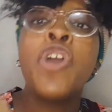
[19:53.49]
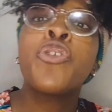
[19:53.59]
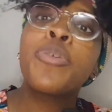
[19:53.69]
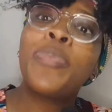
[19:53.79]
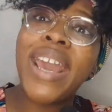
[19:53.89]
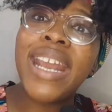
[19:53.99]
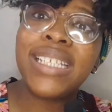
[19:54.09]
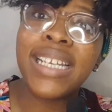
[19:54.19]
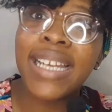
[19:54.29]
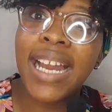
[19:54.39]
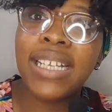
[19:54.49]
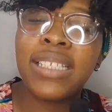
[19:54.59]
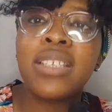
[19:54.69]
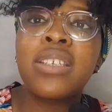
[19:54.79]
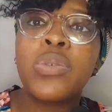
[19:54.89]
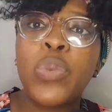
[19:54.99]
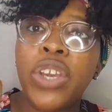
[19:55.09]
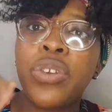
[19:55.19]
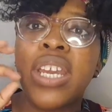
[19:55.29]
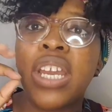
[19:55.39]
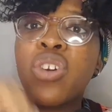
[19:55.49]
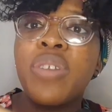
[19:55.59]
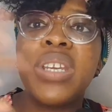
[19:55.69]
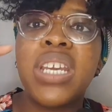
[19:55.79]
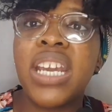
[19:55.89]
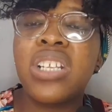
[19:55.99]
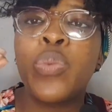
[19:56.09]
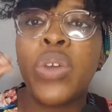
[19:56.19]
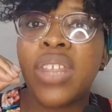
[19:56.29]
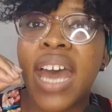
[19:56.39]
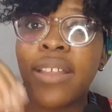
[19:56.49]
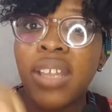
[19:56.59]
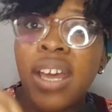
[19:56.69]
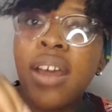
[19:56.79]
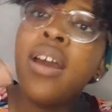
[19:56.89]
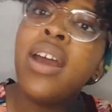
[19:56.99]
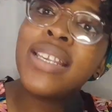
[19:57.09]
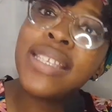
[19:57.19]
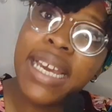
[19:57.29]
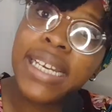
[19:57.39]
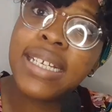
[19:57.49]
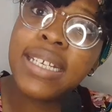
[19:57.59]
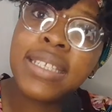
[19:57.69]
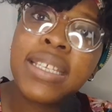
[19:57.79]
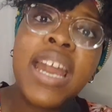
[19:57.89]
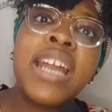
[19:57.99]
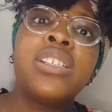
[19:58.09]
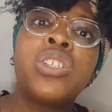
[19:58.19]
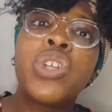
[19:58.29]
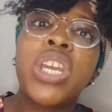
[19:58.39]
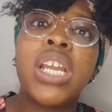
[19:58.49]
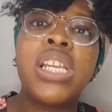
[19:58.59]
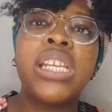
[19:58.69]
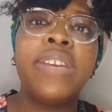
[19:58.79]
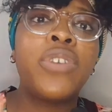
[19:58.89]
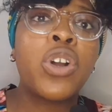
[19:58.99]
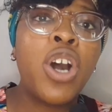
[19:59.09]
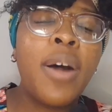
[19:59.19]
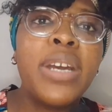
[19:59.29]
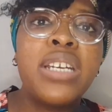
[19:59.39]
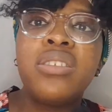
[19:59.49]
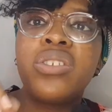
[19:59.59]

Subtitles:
Group 8 and 9, this is where you can communicate with other sellers and you can leave your comments,